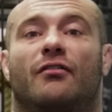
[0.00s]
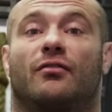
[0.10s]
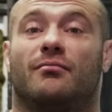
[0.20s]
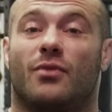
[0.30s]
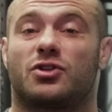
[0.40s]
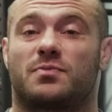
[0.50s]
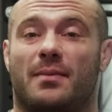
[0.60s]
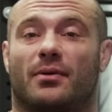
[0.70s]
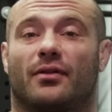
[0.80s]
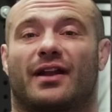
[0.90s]
For most
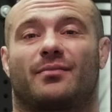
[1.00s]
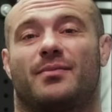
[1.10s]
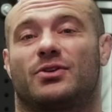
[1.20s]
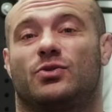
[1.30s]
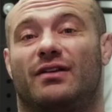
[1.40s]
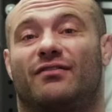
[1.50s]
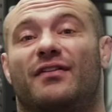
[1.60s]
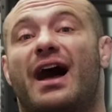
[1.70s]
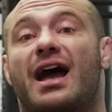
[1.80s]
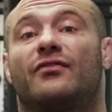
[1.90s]
people, that'll be between
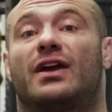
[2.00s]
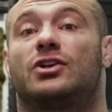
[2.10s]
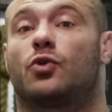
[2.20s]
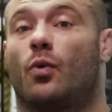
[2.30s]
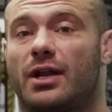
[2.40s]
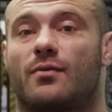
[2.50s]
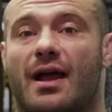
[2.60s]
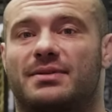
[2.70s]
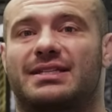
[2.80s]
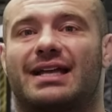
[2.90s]
five and twenty
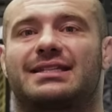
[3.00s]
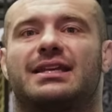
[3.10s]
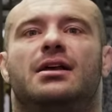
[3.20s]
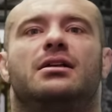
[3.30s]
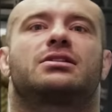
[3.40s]
rep sets.